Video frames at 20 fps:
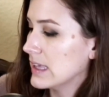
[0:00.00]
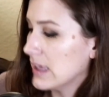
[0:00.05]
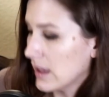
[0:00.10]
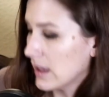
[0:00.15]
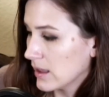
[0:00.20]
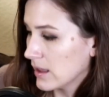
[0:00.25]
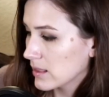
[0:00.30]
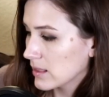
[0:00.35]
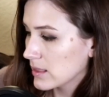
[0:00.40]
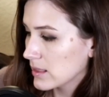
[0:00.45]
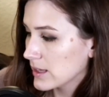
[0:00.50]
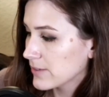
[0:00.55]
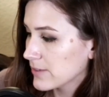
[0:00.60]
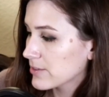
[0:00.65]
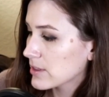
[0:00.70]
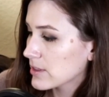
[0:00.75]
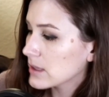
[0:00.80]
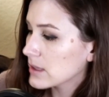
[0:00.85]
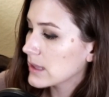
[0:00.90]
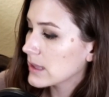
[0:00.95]
"Lift
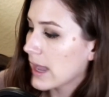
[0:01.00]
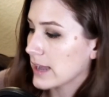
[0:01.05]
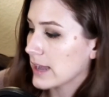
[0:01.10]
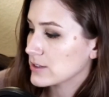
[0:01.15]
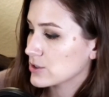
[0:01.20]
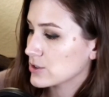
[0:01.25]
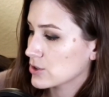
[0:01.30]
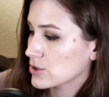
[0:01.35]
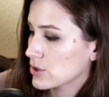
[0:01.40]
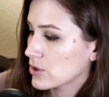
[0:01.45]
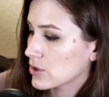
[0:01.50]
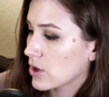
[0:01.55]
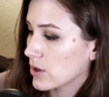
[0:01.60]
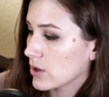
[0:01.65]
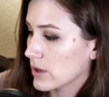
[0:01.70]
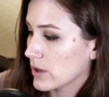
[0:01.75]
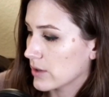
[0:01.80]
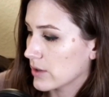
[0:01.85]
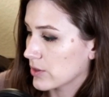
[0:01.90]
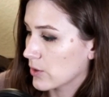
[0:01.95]
the latch,"
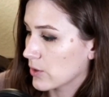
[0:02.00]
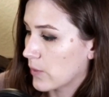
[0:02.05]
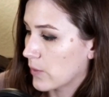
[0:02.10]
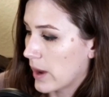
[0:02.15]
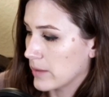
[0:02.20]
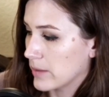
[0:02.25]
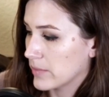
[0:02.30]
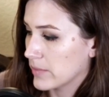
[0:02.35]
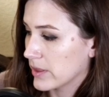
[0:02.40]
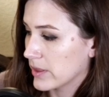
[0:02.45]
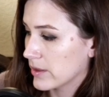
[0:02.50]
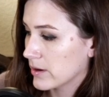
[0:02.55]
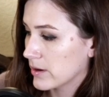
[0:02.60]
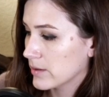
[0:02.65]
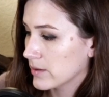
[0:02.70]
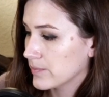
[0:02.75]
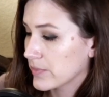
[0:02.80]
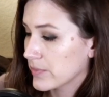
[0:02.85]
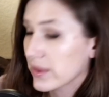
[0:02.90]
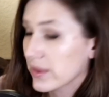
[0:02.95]
called out the grandmother.
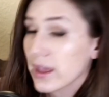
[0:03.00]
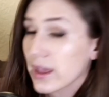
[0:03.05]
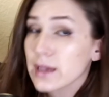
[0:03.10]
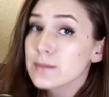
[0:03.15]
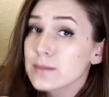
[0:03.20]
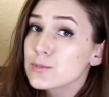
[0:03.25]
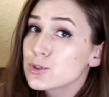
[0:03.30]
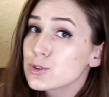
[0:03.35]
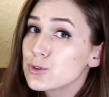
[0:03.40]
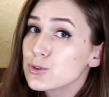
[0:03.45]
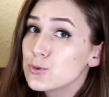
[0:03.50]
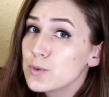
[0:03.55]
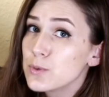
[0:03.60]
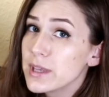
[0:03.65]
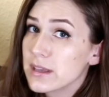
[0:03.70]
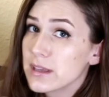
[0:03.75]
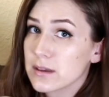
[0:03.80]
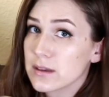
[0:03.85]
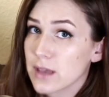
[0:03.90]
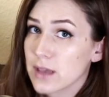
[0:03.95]
"I am too
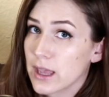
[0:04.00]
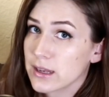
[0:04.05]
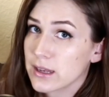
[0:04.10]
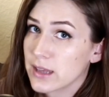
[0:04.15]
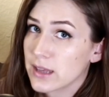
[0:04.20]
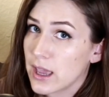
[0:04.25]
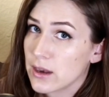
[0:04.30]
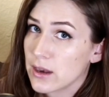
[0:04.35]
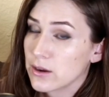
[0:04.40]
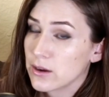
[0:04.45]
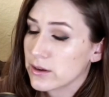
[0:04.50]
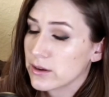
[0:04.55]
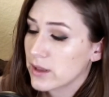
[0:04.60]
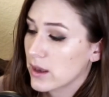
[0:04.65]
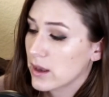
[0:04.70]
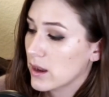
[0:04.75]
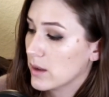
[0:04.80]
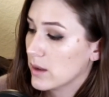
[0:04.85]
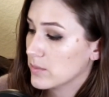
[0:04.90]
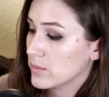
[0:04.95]
weak and cannot get
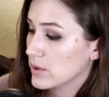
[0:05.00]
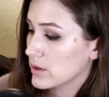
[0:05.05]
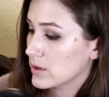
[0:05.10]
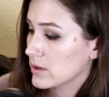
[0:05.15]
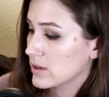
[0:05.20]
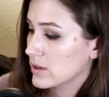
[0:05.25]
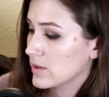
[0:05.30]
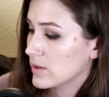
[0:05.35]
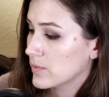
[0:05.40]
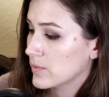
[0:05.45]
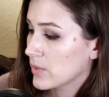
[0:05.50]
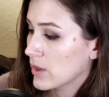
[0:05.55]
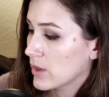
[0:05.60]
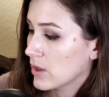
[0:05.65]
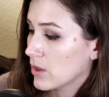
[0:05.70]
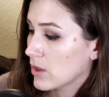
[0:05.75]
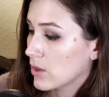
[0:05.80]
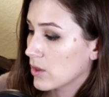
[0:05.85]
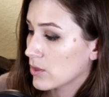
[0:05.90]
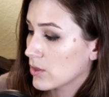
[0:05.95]
up."
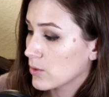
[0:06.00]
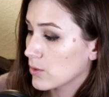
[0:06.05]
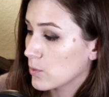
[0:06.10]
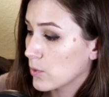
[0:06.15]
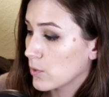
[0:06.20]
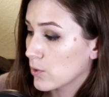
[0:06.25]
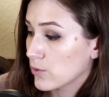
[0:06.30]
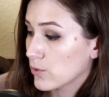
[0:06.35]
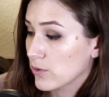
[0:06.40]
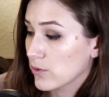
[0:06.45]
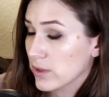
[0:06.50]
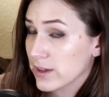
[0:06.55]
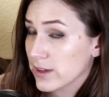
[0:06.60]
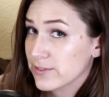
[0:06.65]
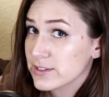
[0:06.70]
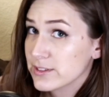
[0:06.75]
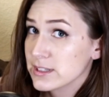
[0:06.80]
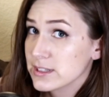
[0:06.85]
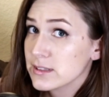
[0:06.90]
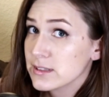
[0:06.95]
The wolf
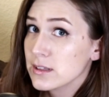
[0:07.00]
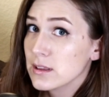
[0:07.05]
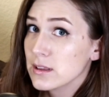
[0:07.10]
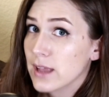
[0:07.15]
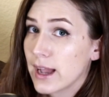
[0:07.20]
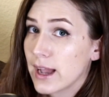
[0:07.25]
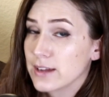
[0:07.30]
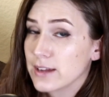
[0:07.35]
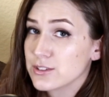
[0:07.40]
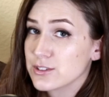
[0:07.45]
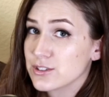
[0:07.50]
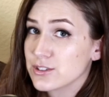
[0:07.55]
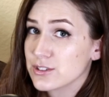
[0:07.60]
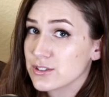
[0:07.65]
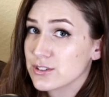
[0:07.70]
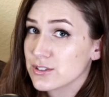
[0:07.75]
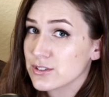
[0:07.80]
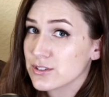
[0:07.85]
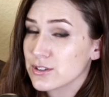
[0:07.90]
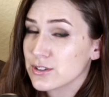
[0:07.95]
lifted the latch,
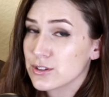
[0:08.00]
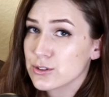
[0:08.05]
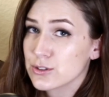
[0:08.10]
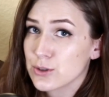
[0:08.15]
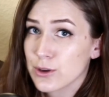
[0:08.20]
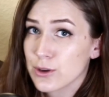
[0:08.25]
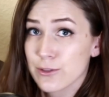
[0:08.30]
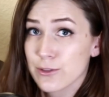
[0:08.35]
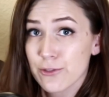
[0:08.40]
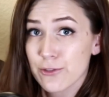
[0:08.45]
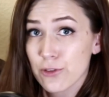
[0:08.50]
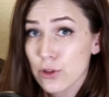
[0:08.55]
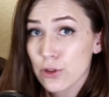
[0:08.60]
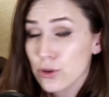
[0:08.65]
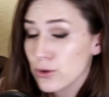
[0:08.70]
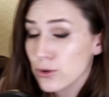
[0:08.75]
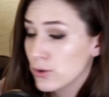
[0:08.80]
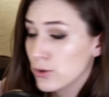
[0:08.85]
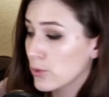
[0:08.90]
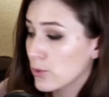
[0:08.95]
the door
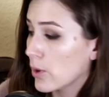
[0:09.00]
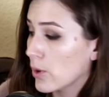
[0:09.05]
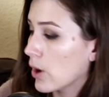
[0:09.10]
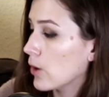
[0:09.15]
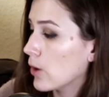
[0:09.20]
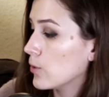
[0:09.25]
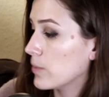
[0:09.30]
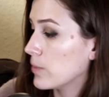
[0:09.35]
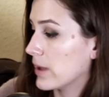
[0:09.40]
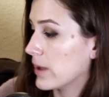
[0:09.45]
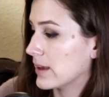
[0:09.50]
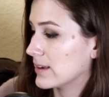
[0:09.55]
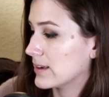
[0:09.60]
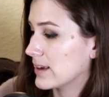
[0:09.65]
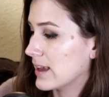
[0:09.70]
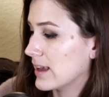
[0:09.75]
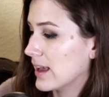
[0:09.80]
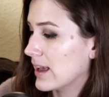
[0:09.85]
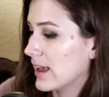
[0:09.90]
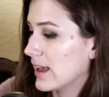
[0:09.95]
flew open,
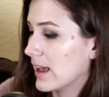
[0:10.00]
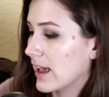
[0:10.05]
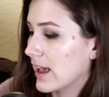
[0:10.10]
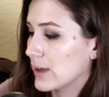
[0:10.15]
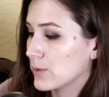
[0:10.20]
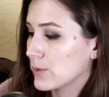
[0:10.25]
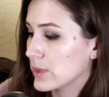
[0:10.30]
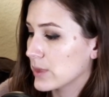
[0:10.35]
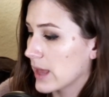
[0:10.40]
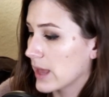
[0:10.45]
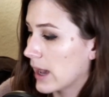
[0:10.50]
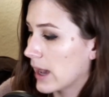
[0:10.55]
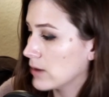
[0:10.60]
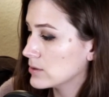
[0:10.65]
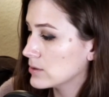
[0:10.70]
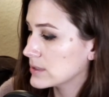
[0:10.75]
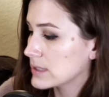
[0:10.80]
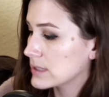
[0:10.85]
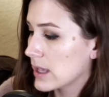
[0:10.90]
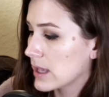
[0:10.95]
and
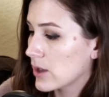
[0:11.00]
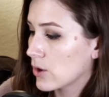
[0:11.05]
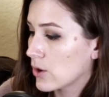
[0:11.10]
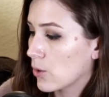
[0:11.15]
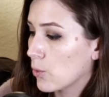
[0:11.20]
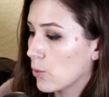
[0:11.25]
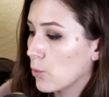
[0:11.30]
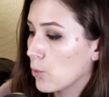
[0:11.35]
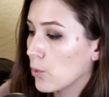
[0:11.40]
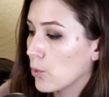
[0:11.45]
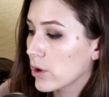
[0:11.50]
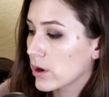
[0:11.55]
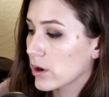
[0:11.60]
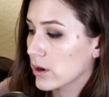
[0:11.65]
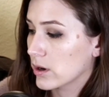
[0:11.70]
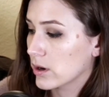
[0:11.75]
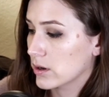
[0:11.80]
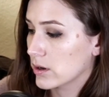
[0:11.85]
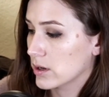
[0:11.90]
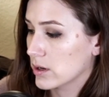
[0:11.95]
without saying a
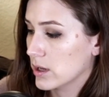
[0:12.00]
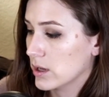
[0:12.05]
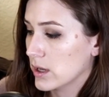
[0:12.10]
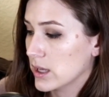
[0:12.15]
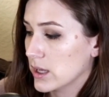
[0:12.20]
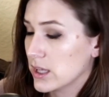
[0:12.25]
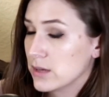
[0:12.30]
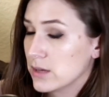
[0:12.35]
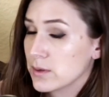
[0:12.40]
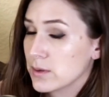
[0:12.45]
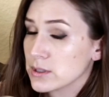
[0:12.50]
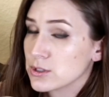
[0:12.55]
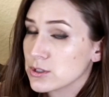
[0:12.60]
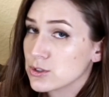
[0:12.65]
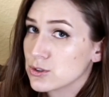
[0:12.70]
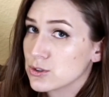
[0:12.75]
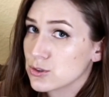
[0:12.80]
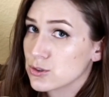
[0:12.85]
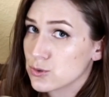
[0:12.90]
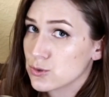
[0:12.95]
word, he went
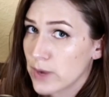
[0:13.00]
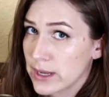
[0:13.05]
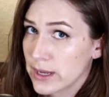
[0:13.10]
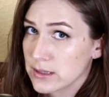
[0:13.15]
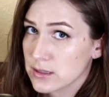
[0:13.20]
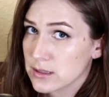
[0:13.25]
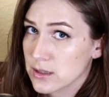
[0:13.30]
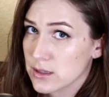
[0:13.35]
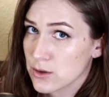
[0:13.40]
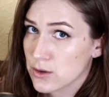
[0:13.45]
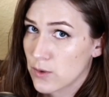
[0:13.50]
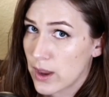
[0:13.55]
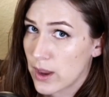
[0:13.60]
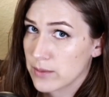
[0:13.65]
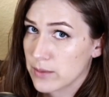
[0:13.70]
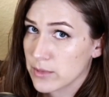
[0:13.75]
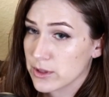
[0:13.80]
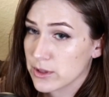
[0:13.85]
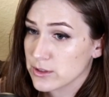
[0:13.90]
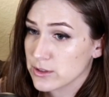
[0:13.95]
straight to the
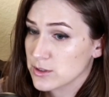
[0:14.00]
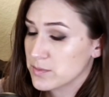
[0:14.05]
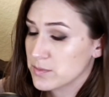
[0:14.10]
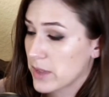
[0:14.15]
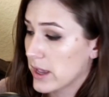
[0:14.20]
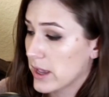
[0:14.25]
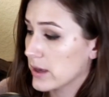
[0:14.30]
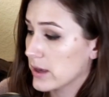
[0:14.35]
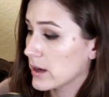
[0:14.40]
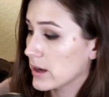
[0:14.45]
grandmother's bed